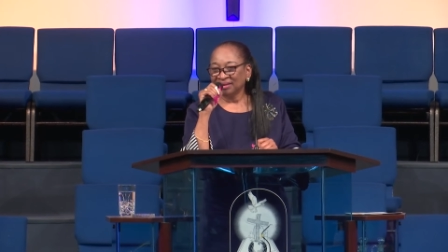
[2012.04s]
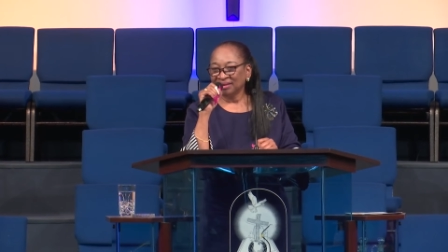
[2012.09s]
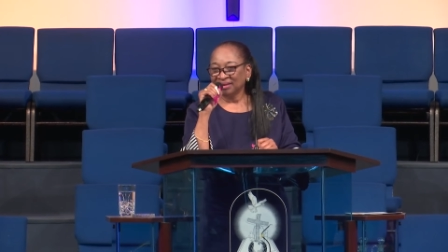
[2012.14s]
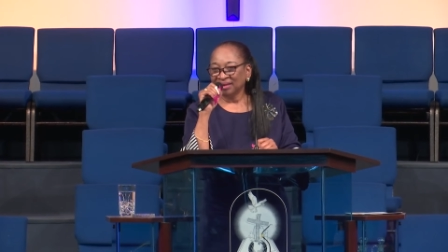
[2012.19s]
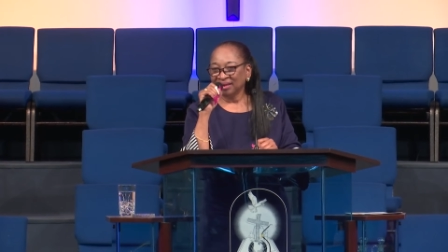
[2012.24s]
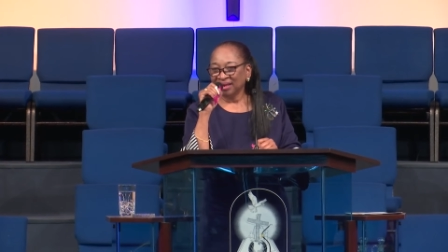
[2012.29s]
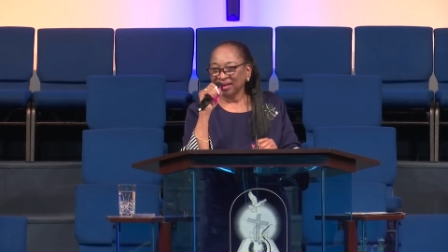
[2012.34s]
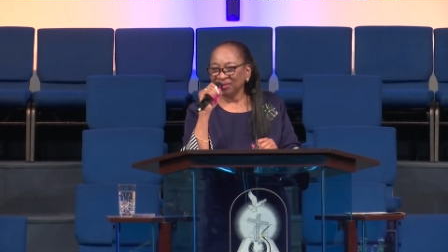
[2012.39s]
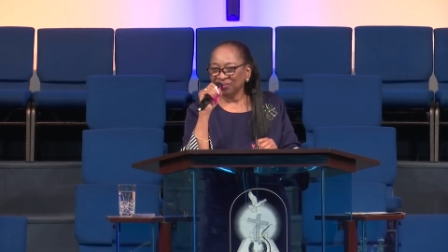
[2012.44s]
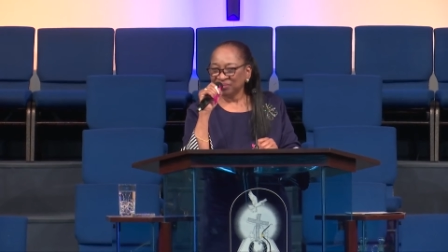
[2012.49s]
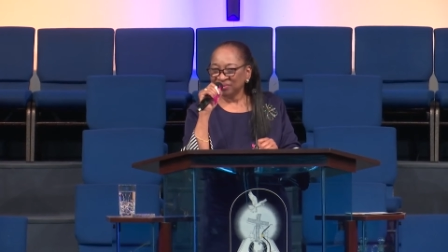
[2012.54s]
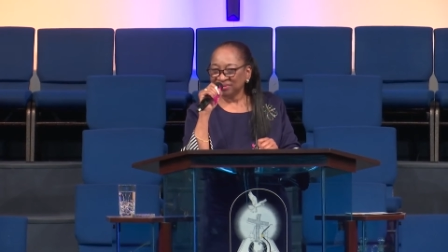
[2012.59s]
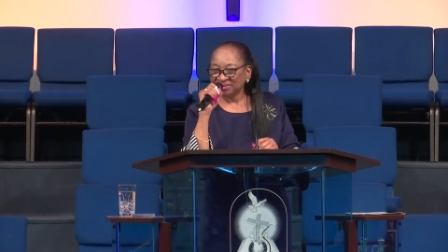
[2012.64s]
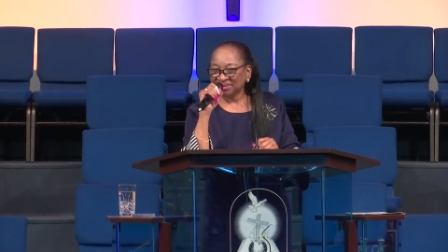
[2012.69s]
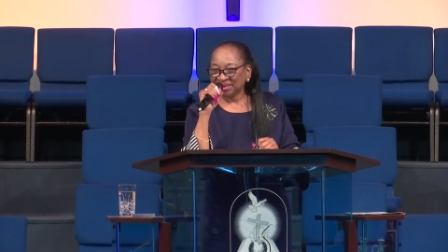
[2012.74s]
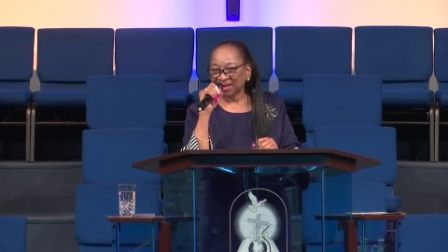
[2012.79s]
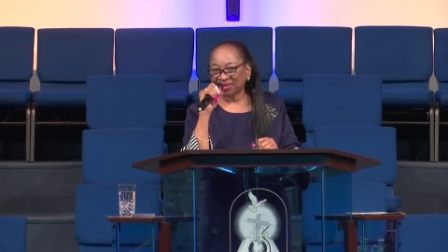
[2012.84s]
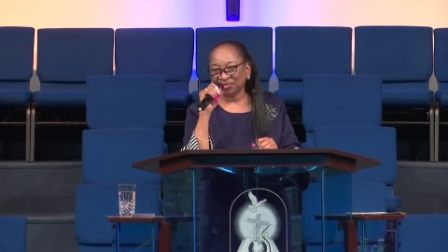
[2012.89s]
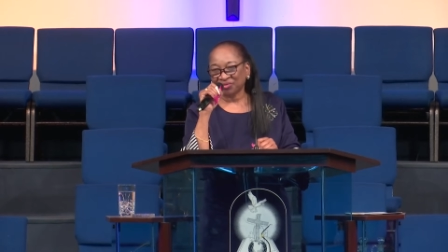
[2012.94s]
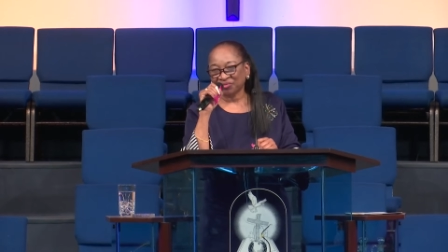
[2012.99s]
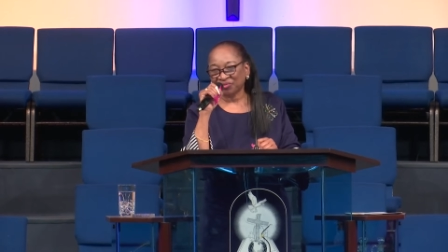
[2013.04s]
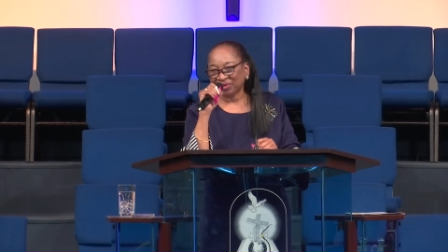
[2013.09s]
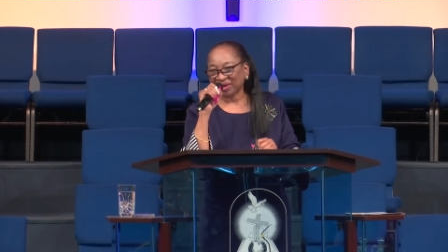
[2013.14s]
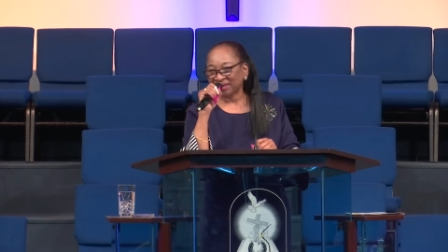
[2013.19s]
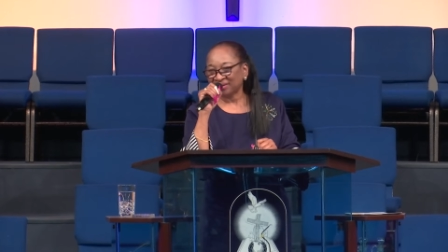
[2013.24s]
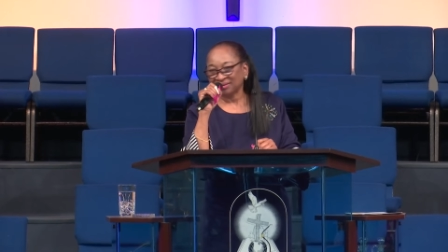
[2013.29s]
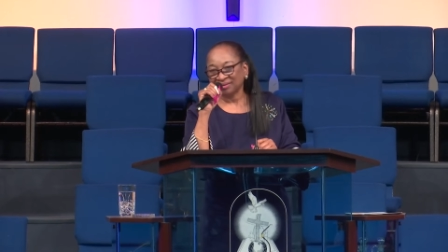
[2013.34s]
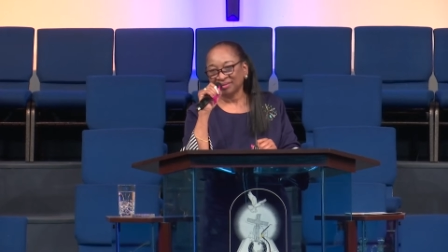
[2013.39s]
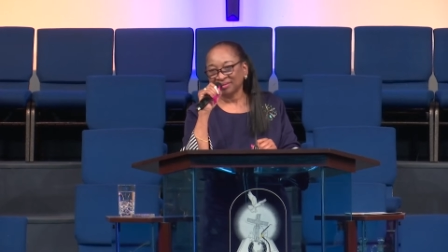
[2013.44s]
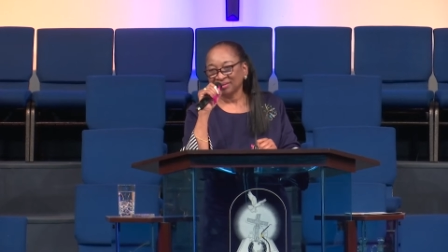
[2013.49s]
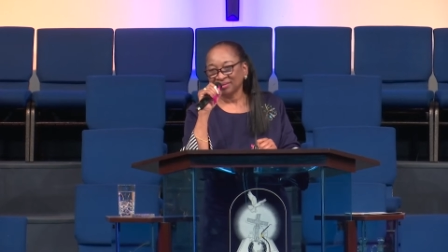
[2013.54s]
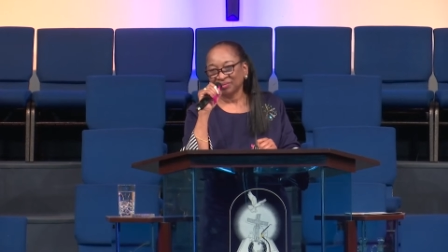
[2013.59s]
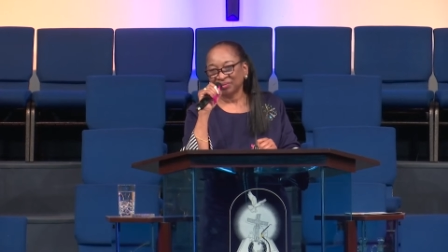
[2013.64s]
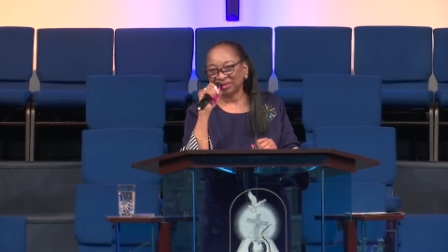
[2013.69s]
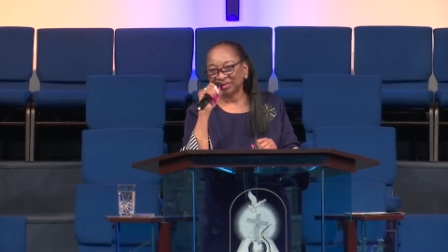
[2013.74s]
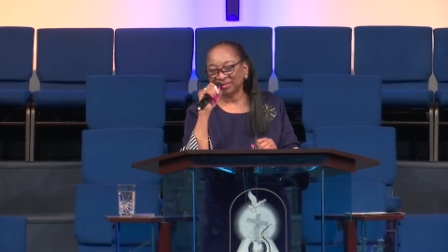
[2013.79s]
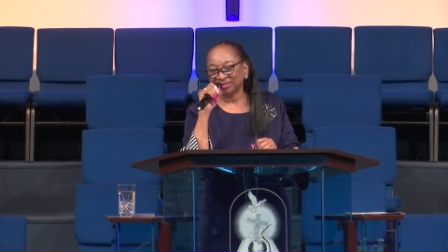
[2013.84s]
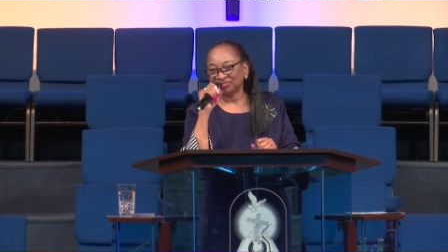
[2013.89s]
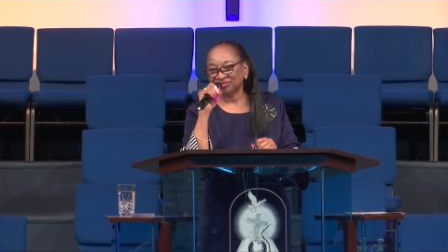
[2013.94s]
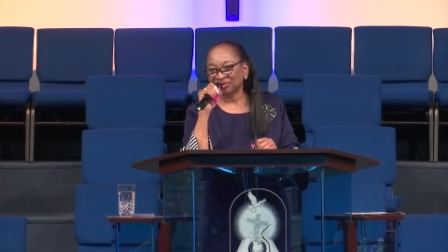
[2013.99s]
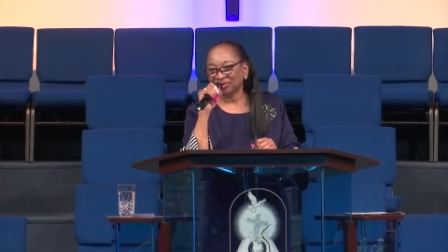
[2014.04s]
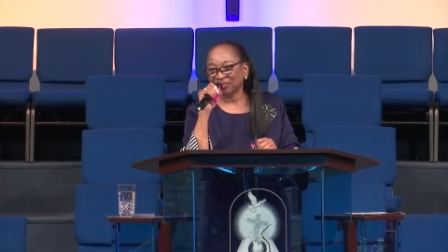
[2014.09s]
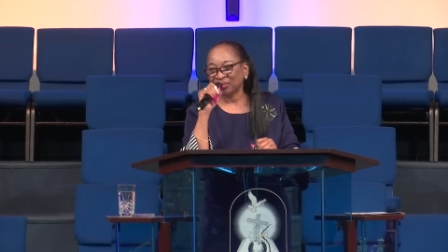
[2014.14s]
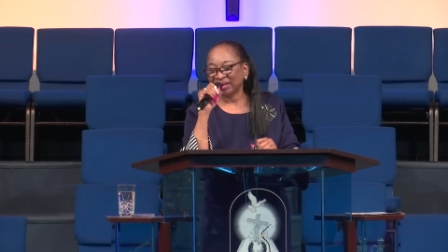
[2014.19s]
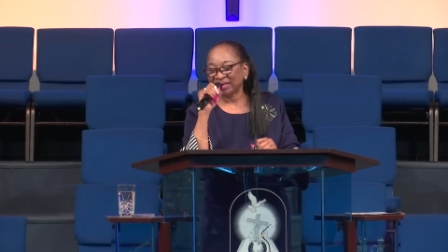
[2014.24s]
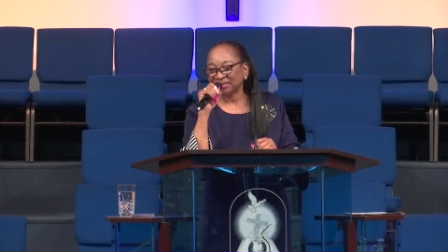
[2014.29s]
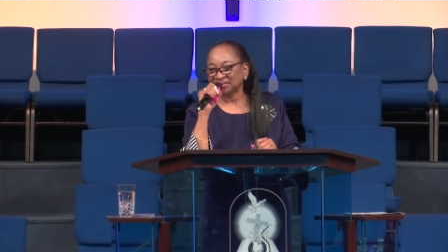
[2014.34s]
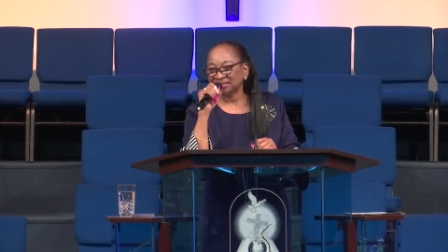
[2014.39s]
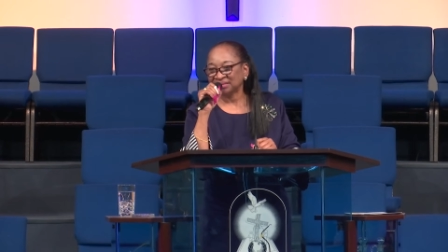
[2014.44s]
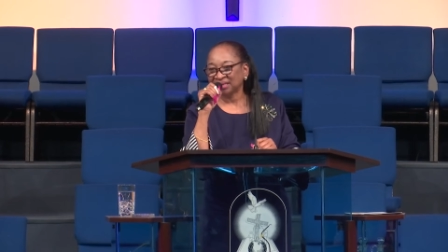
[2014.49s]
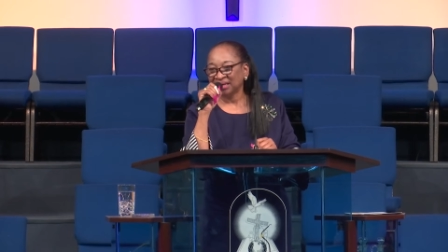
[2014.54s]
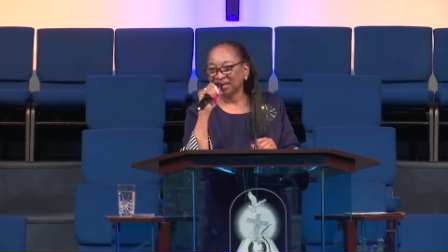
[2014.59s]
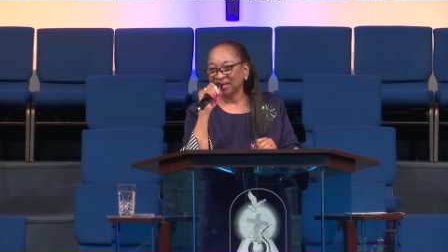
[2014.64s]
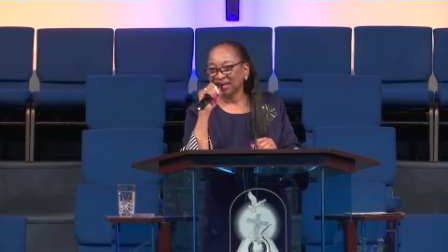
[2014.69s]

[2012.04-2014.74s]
He was direct with his request.